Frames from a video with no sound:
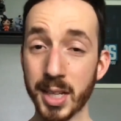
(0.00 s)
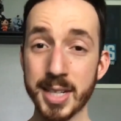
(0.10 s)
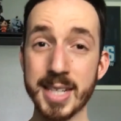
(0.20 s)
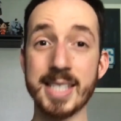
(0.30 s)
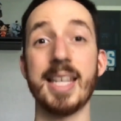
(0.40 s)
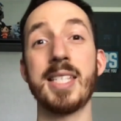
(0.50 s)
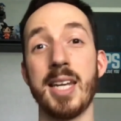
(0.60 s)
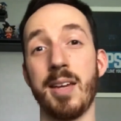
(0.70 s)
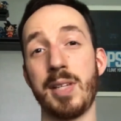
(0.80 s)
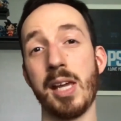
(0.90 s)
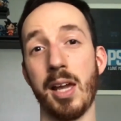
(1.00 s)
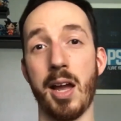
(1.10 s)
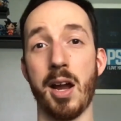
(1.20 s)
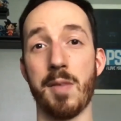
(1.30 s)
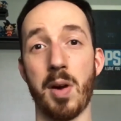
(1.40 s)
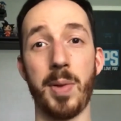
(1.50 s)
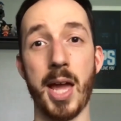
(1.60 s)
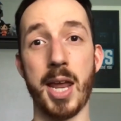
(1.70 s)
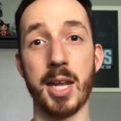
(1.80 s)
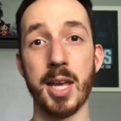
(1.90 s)
necessity of taking care of our
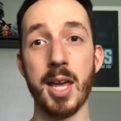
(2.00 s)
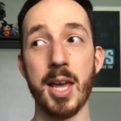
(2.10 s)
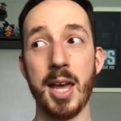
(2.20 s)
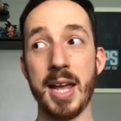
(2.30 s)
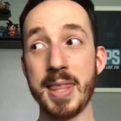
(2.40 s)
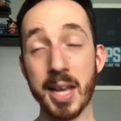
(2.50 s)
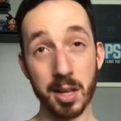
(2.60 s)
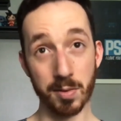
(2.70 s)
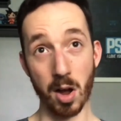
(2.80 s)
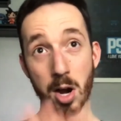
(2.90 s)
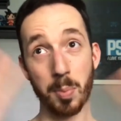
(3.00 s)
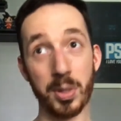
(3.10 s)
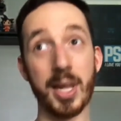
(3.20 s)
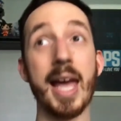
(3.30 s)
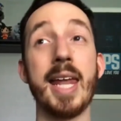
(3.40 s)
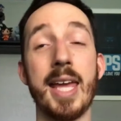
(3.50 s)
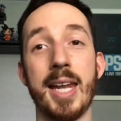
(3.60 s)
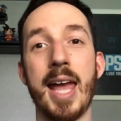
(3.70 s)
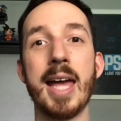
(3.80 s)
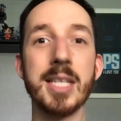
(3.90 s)
planet, and think of our
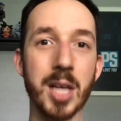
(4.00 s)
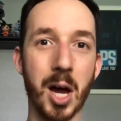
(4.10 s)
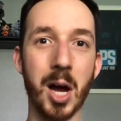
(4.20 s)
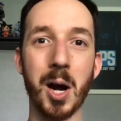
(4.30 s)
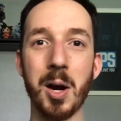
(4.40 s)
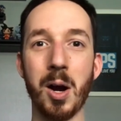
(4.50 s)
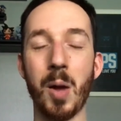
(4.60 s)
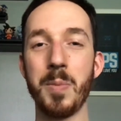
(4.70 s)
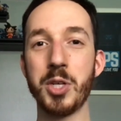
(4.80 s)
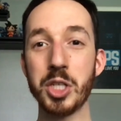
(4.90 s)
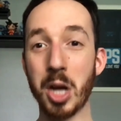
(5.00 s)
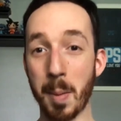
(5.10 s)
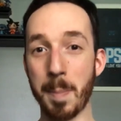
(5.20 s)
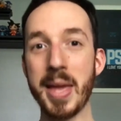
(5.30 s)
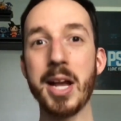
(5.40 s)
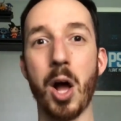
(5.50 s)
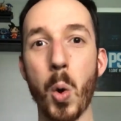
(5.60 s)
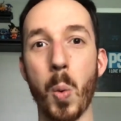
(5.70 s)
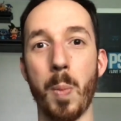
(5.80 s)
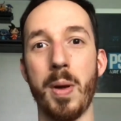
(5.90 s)
planet as our big
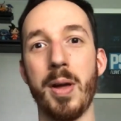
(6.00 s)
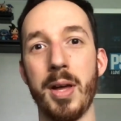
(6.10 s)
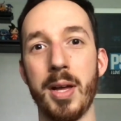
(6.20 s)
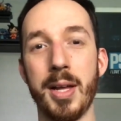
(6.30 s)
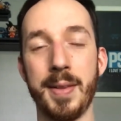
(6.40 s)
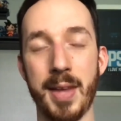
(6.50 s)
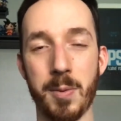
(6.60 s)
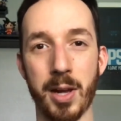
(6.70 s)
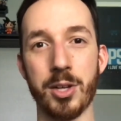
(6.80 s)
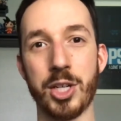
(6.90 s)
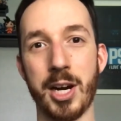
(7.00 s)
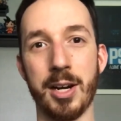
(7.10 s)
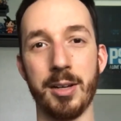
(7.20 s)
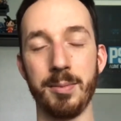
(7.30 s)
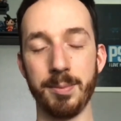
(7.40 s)
home that we all share,